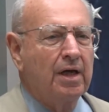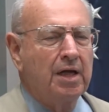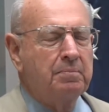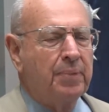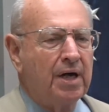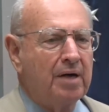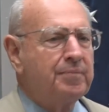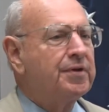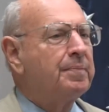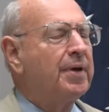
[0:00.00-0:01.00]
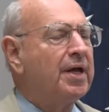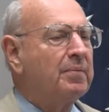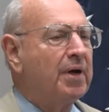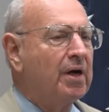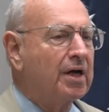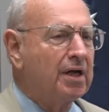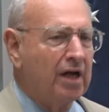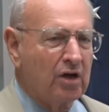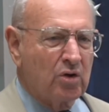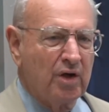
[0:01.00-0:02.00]
had bombed the Pan American
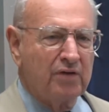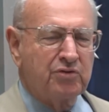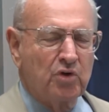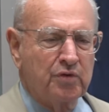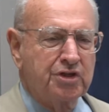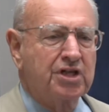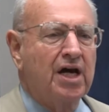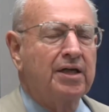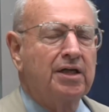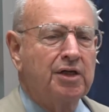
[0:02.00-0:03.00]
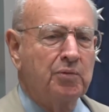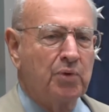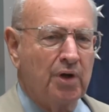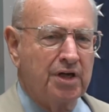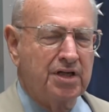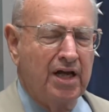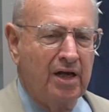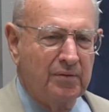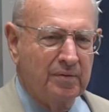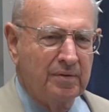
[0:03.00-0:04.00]
aircraft over Scotland and brought it
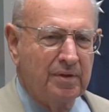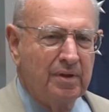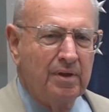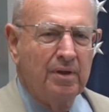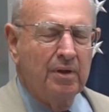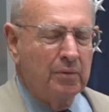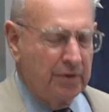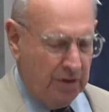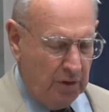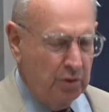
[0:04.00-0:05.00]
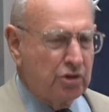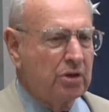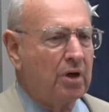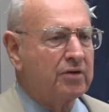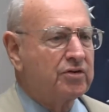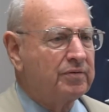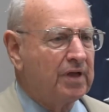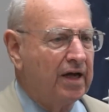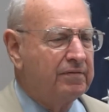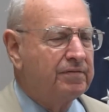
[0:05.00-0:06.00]
down with a huge loss of
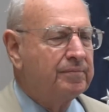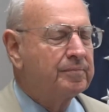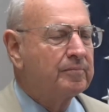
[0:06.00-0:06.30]
life.